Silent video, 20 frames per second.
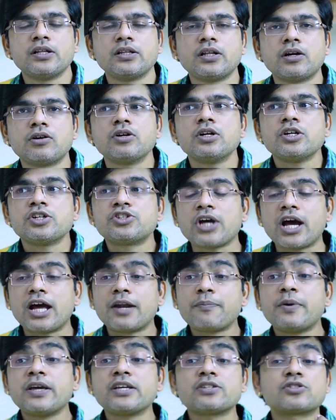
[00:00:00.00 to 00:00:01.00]
Now
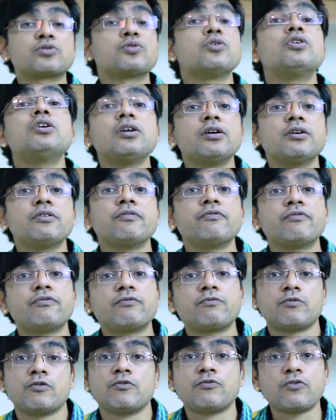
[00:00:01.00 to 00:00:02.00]
Sharpe is good
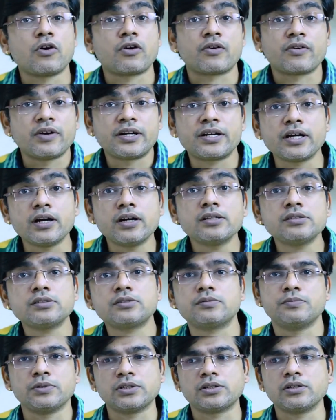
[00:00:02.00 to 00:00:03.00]
for
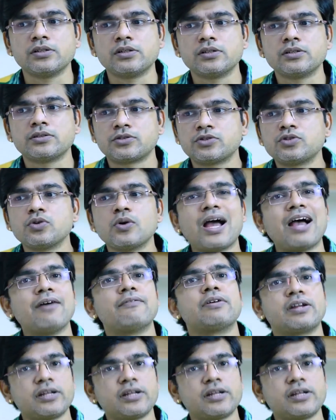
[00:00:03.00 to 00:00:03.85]
returns because you have